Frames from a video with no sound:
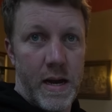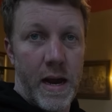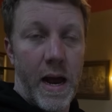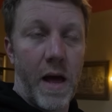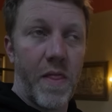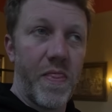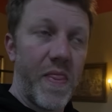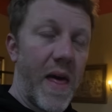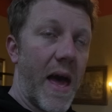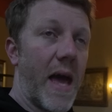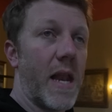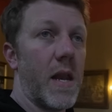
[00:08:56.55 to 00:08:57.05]

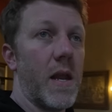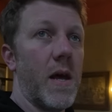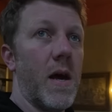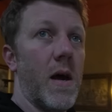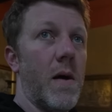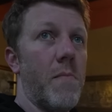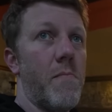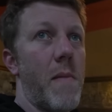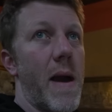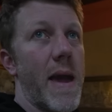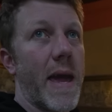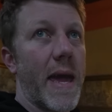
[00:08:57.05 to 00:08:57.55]
and then
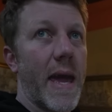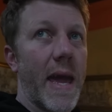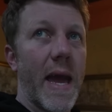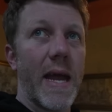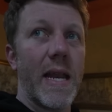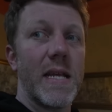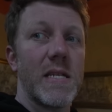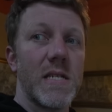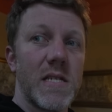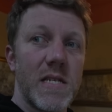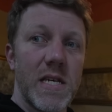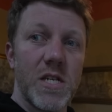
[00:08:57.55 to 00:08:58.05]
making
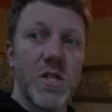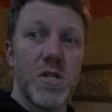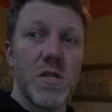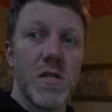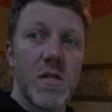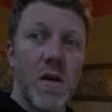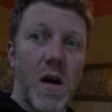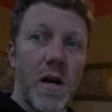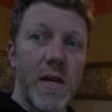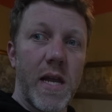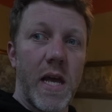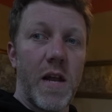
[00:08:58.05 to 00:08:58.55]
any decisions
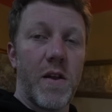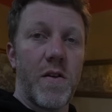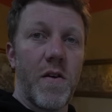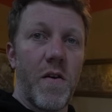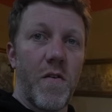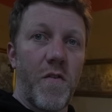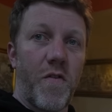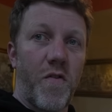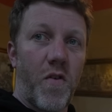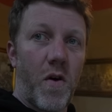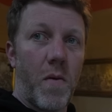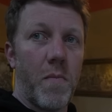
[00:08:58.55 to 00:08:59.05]
that I need
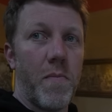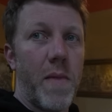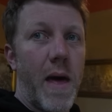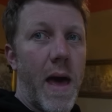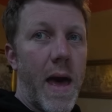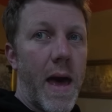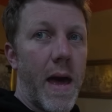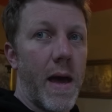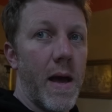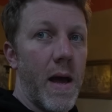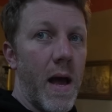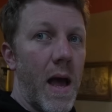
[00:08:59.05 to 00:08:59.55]
from
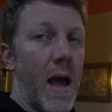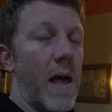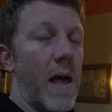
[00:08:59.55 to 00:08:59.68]
there.